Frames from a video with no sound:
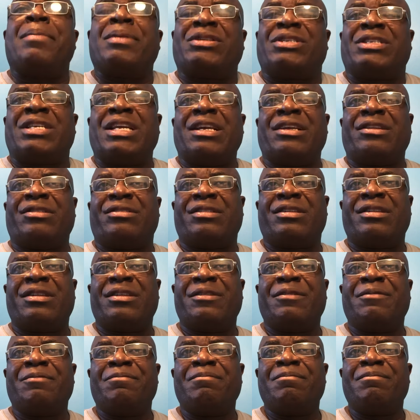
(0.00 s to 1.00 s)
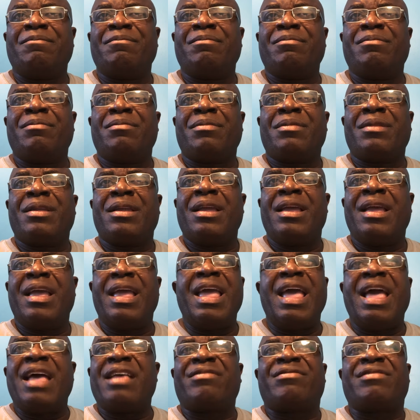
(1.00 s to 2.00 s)
says.
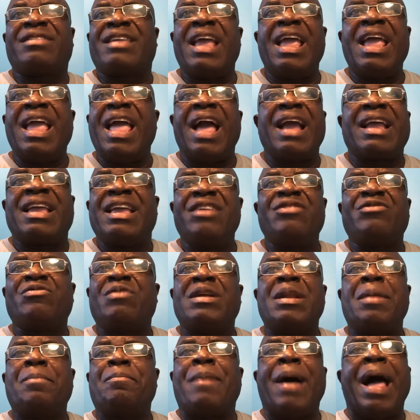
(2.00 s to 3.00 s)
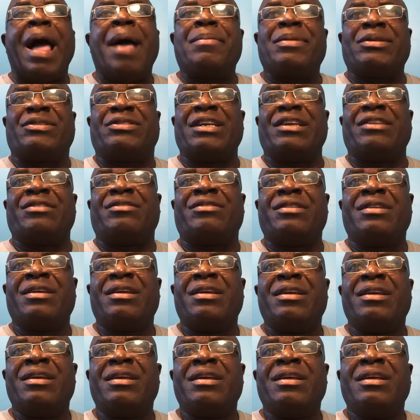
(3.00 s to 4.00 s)
It against what the Bible says.
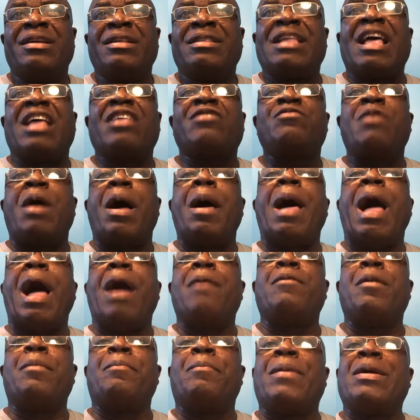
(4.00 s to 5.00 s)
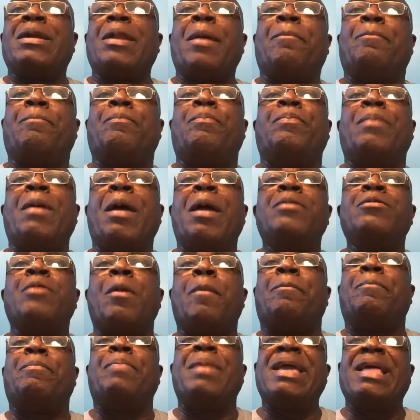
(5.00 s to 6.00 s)
That's why our brother, you
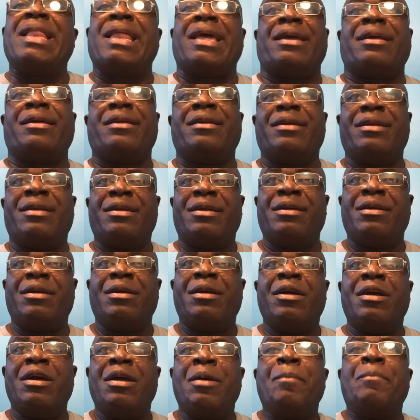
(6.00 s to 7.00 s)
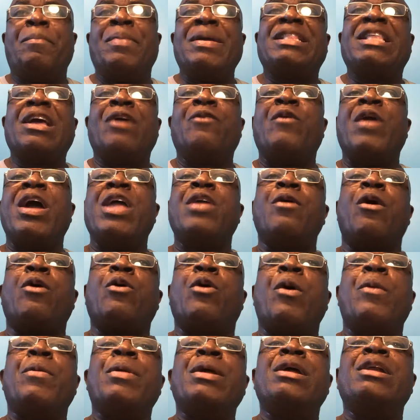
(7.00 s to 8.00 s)
know, Peter, when he
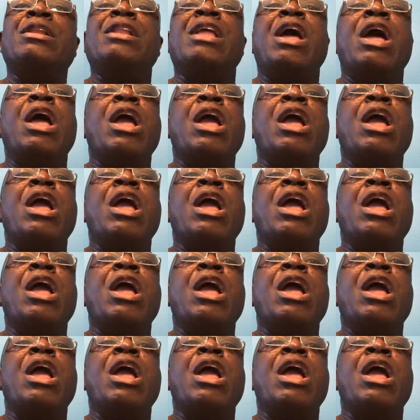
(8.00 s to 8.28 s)
was going,